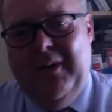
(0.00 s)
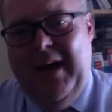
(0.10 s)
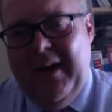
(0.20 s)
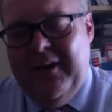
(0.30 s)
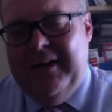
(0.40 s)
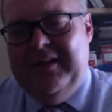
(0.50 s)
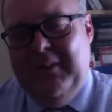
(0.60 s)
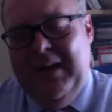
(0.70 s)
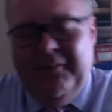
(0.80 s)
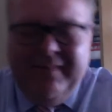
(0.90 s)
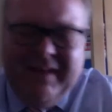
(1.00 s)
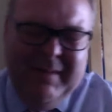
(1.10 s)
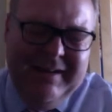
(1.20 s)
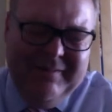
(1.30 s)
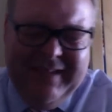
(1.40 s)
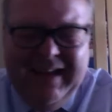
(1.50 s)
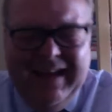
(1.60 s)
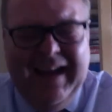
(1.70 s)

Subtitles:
priority. Well, I mean,